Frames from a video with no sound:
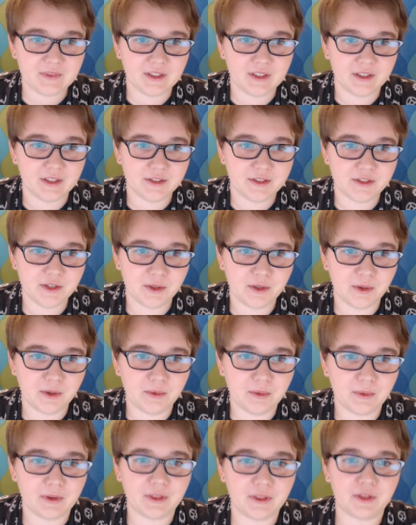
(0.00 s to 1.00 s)

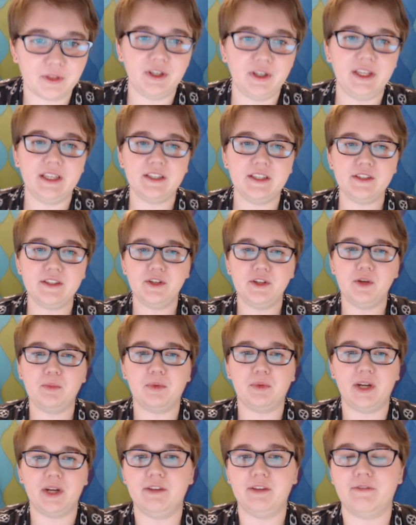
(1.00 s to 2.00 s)
So there is no
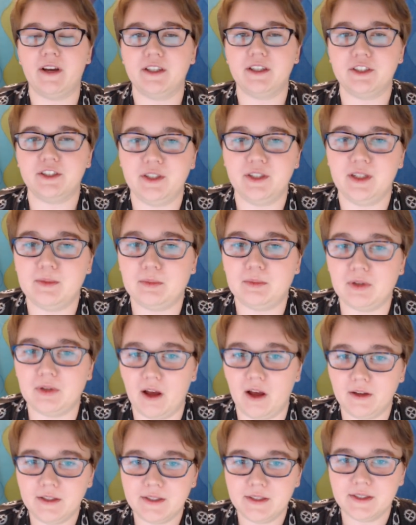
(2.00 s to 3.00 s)
brake function in
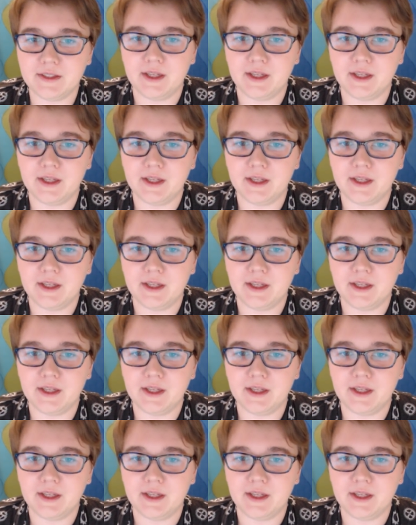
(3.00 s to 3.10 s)
blocks,